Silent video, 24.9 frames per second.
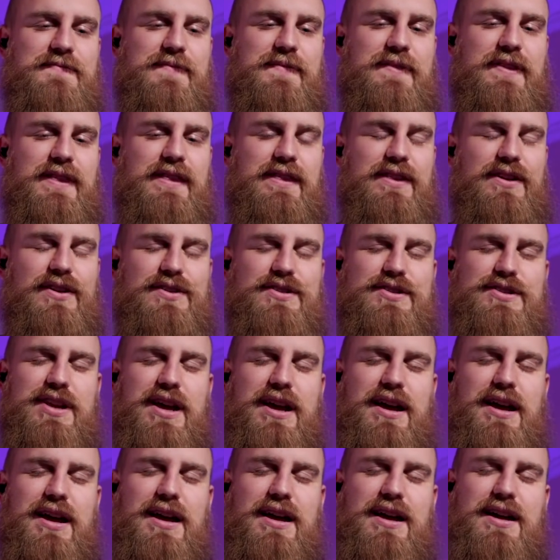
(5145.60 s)
There's
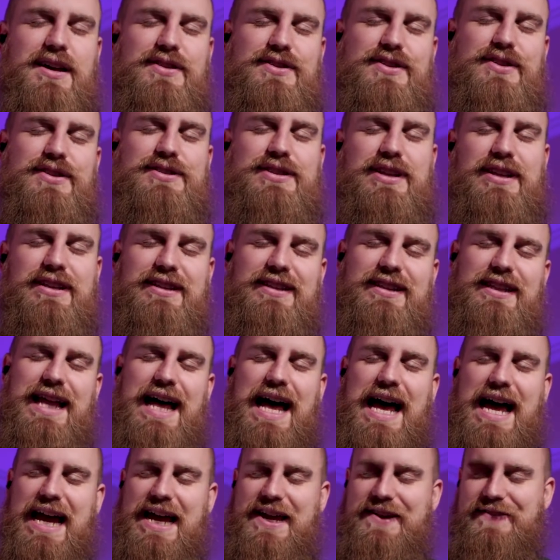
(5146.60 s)
a
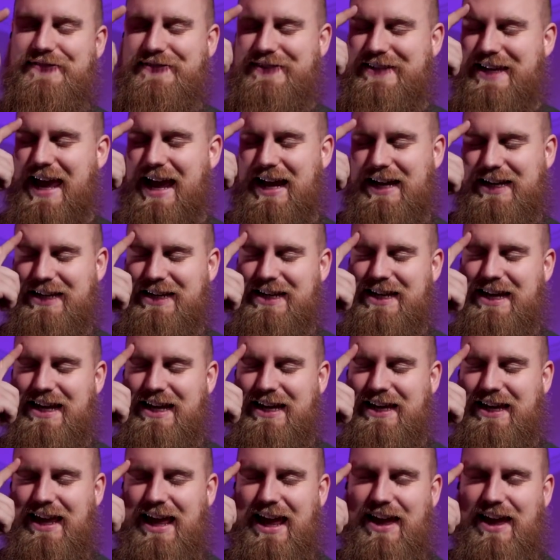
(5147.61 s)
live technique.